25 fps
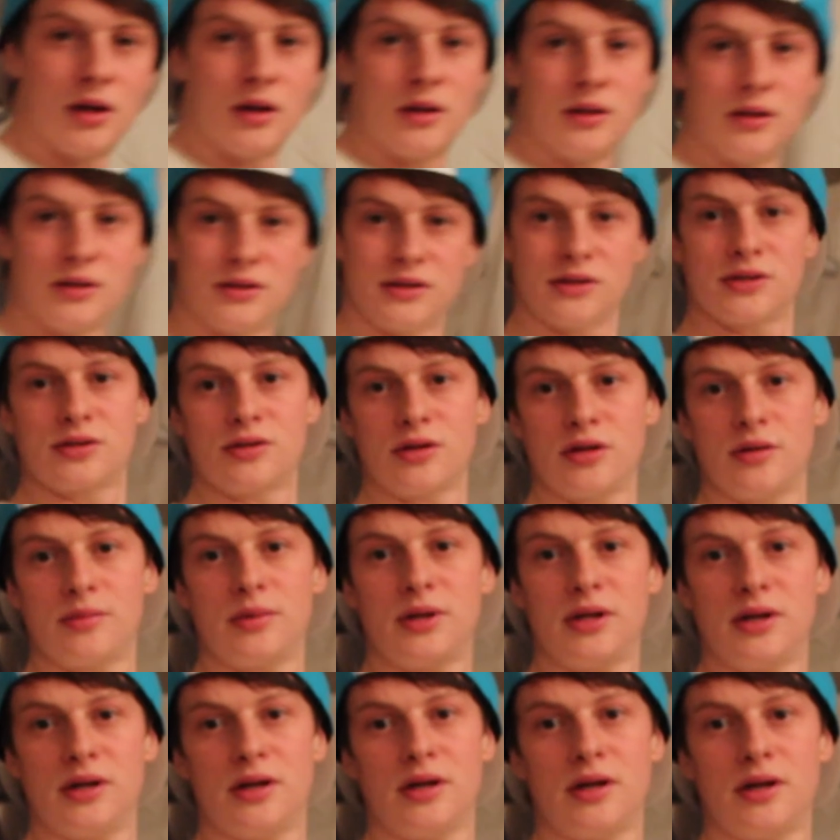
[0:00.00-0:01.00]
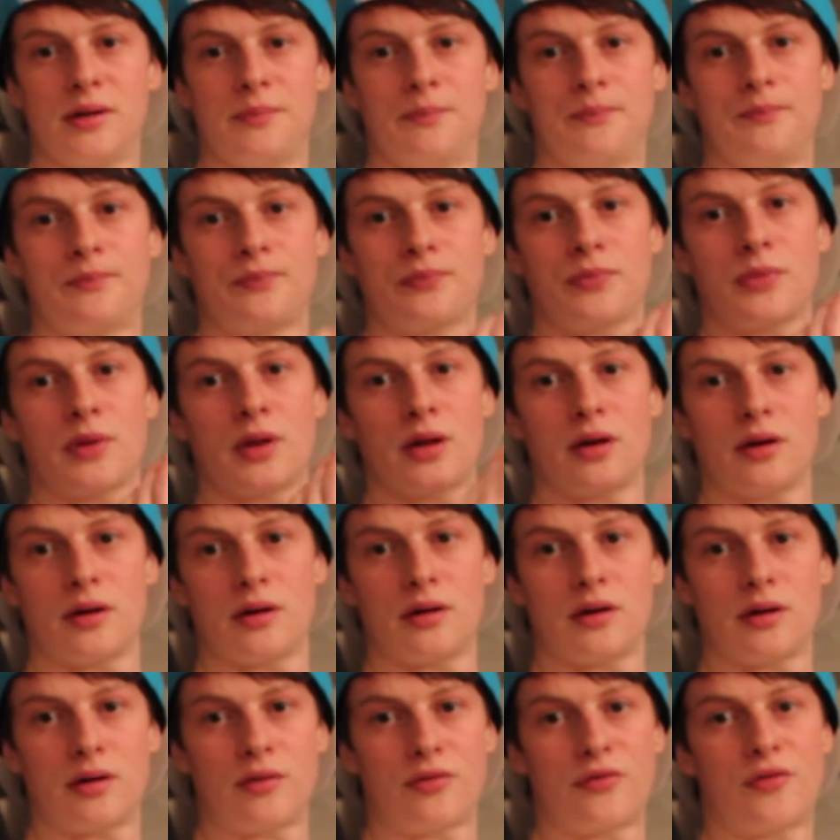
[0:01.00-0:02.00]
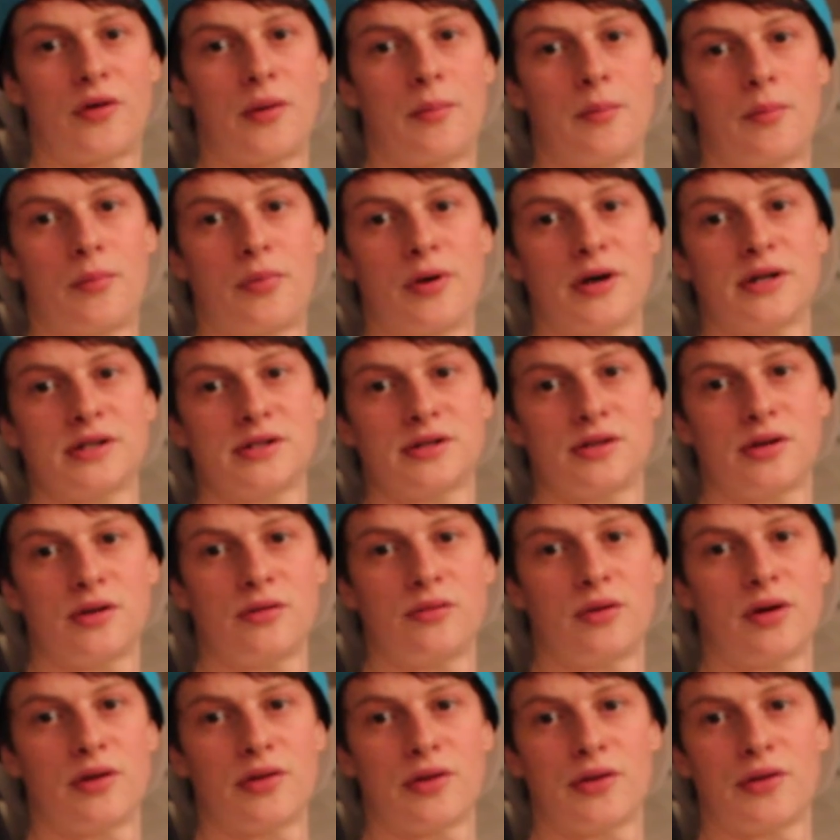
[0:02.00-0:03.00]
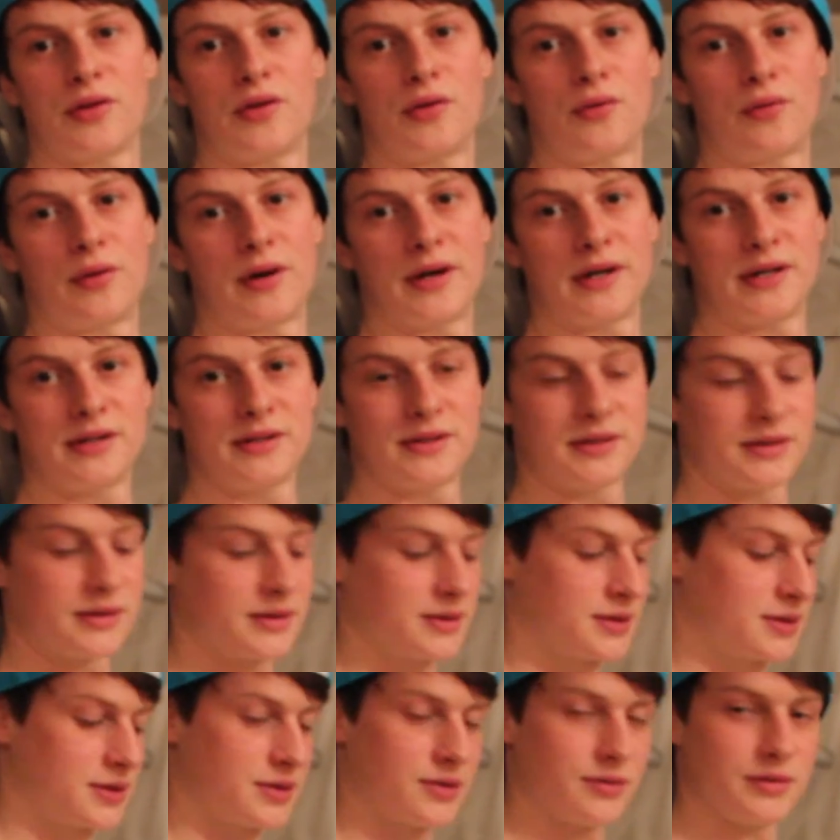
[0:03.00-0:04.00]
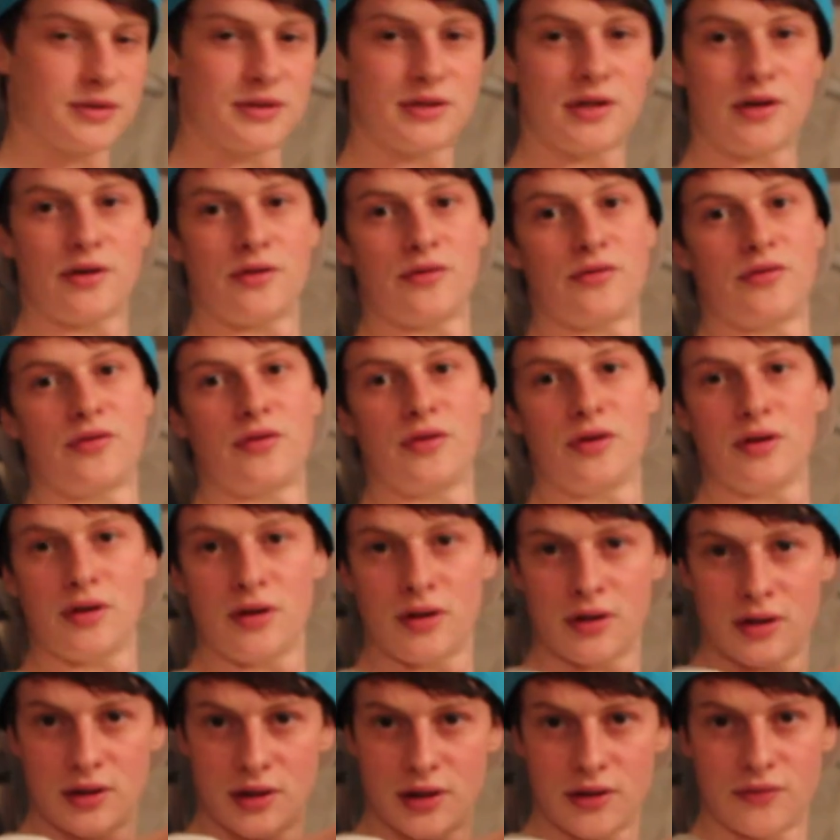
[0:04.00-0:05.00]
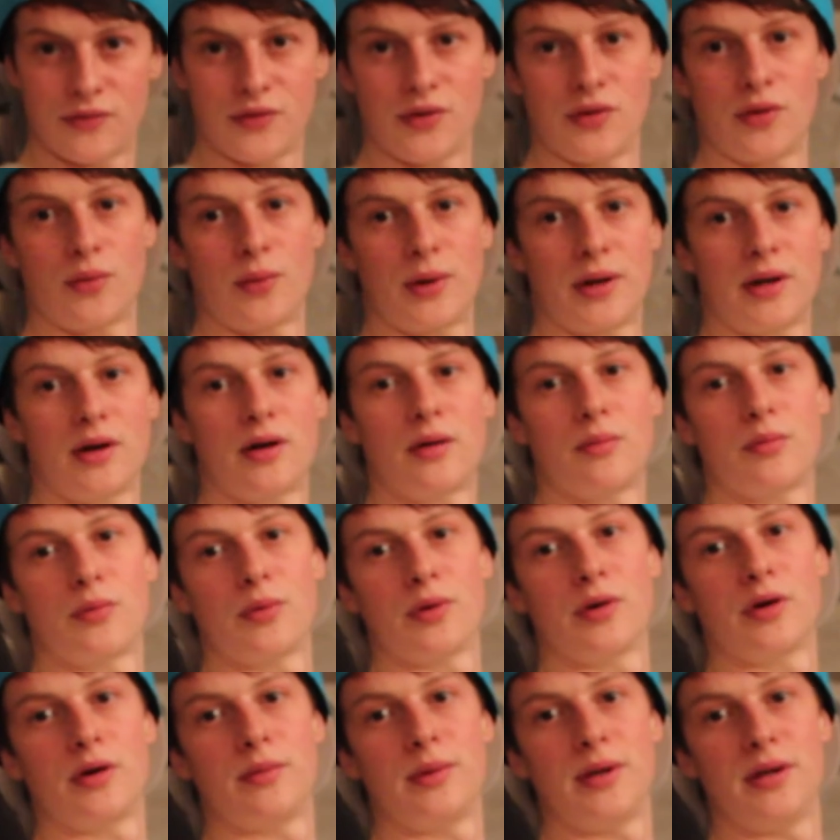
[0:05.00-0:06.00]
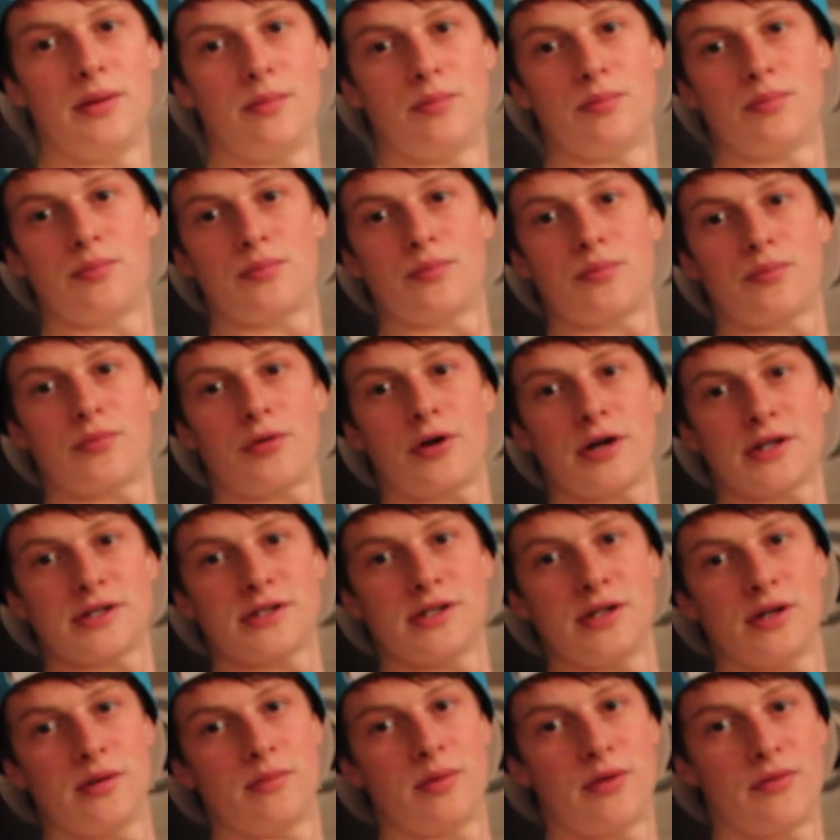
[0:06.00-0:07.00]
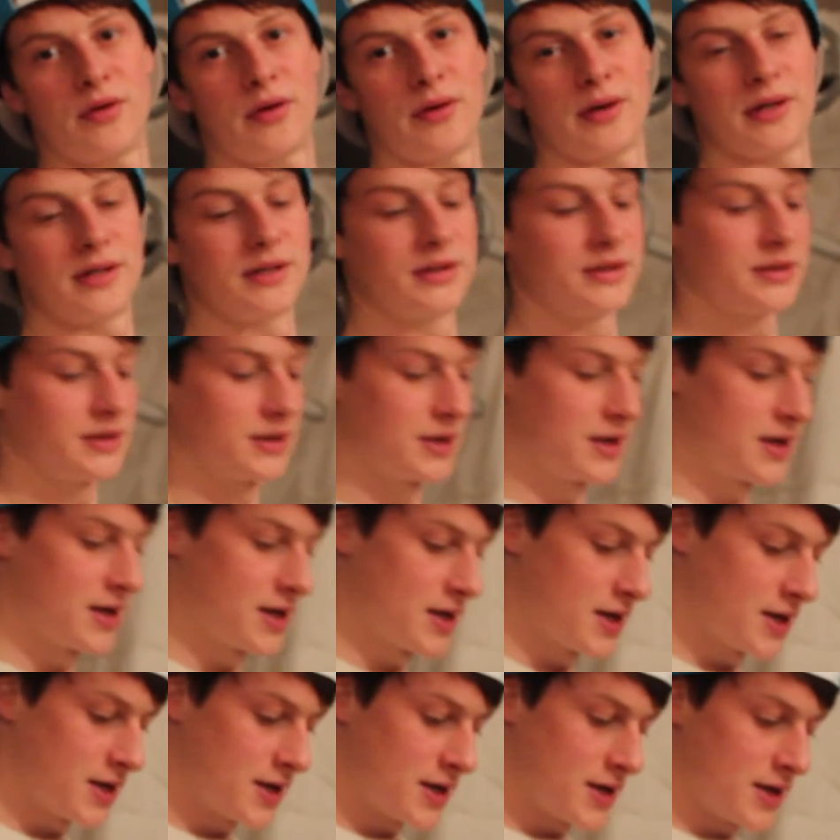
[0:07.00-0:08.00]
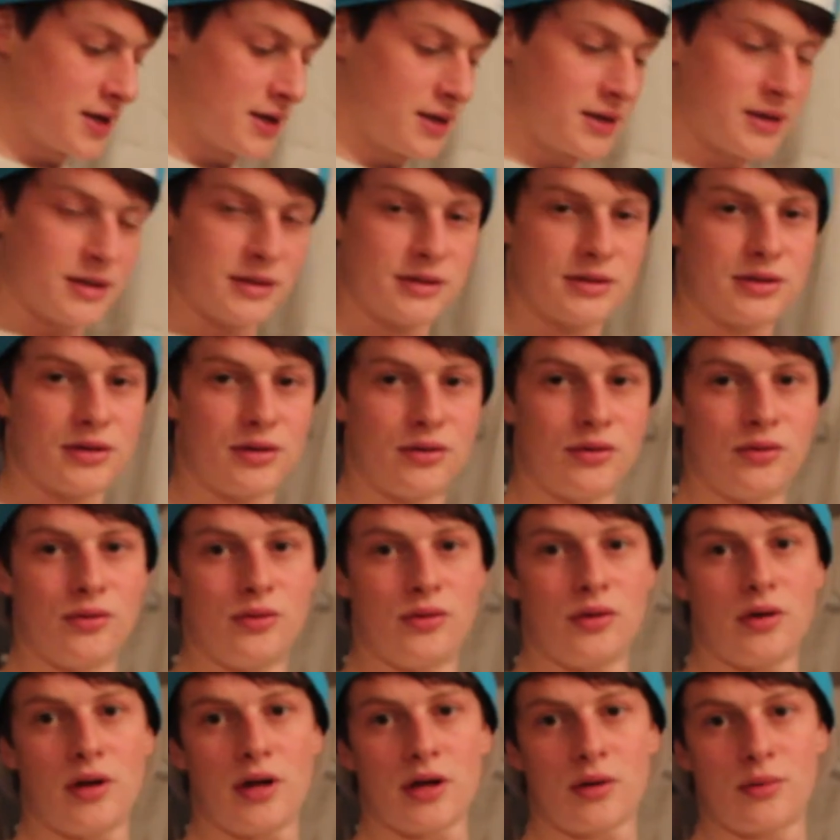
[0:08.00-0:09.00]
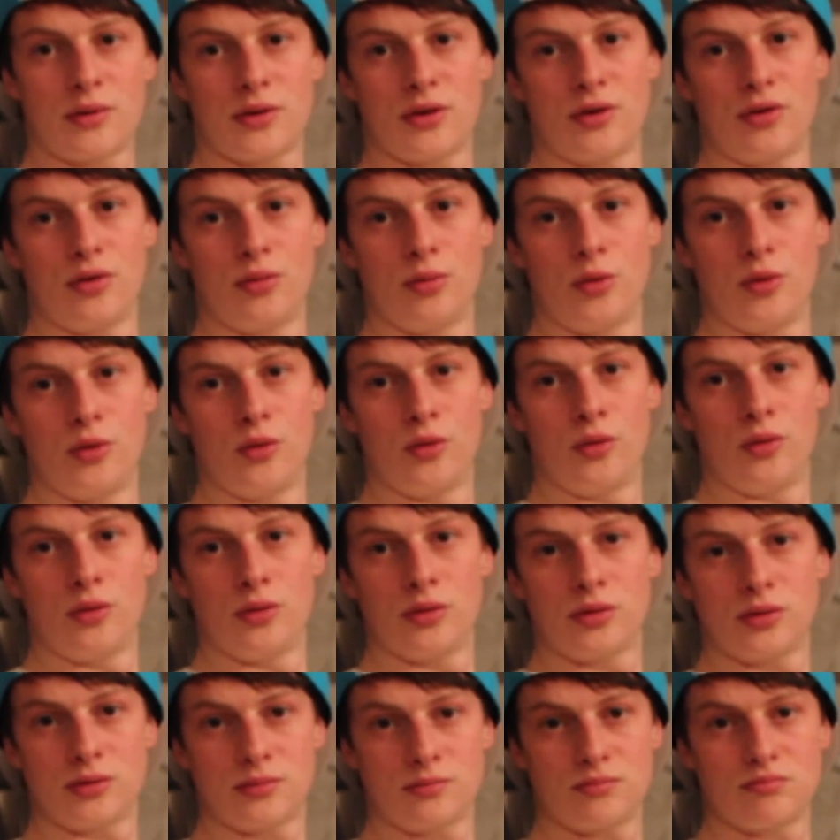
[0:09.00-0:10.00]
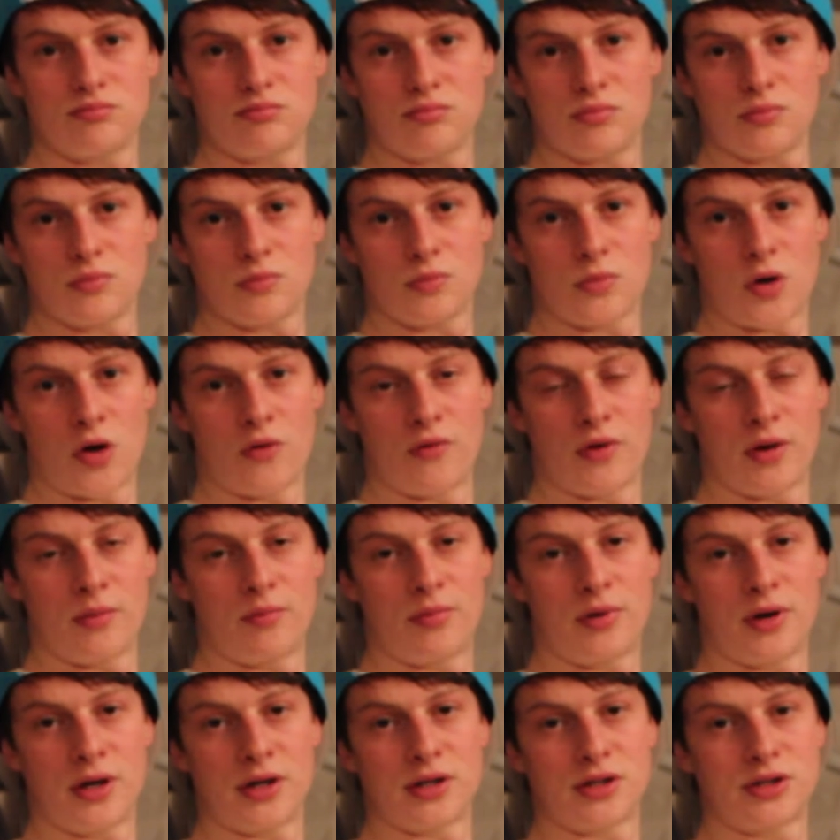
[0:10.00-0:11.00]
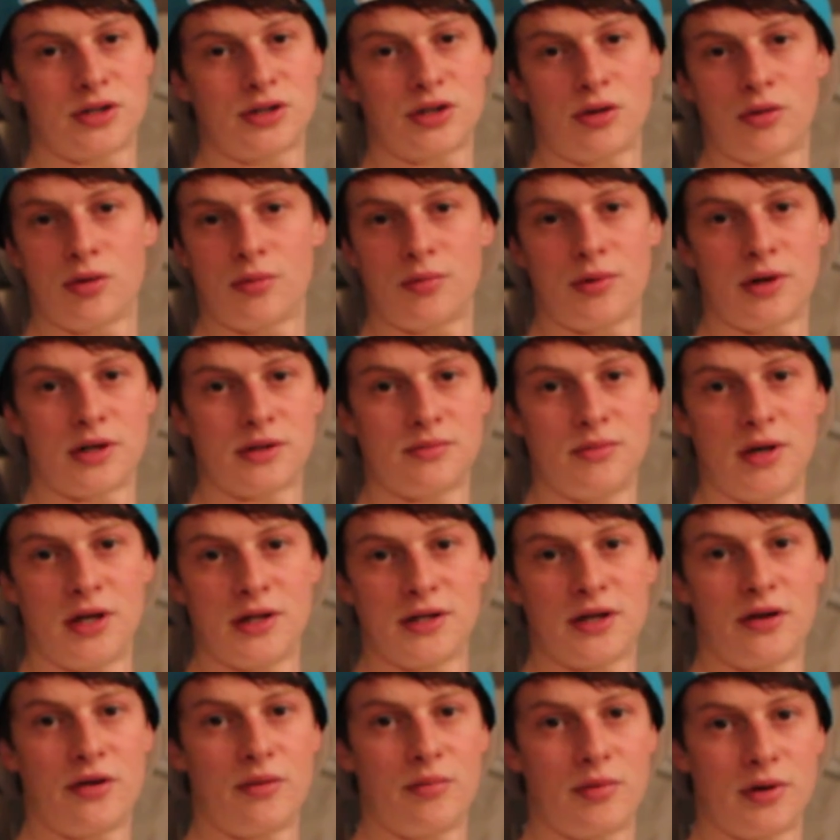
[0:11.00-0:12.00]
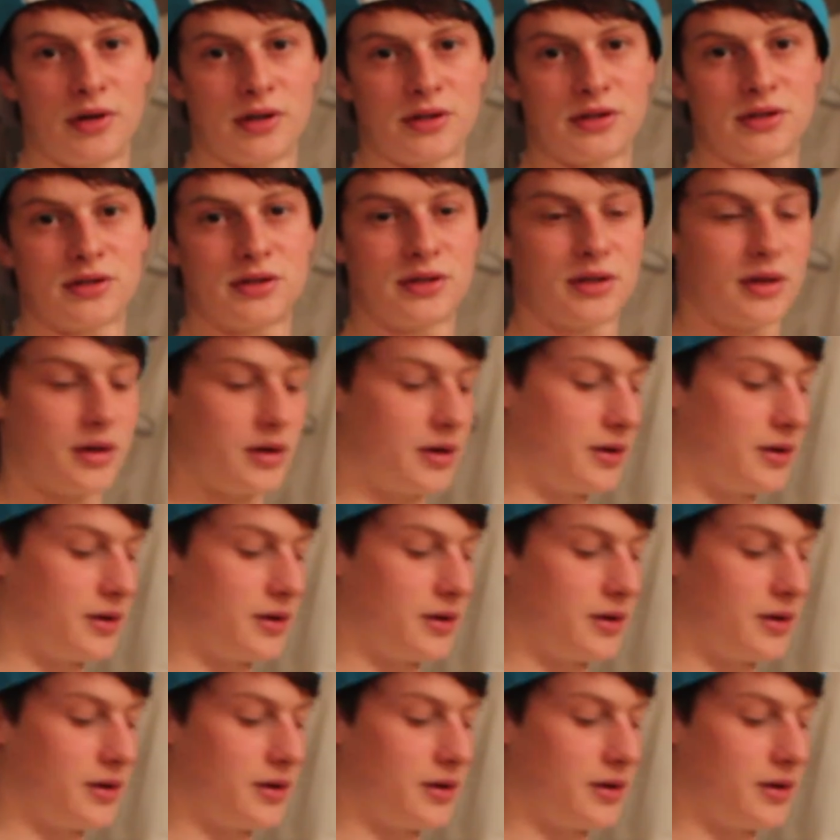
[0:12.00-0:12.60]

This is going to be a front press though, rather than a raise. So instead of lifting the weight up, we're going to be pressing it above our heads. So like with the normal overhead press, shoulder press, military press, you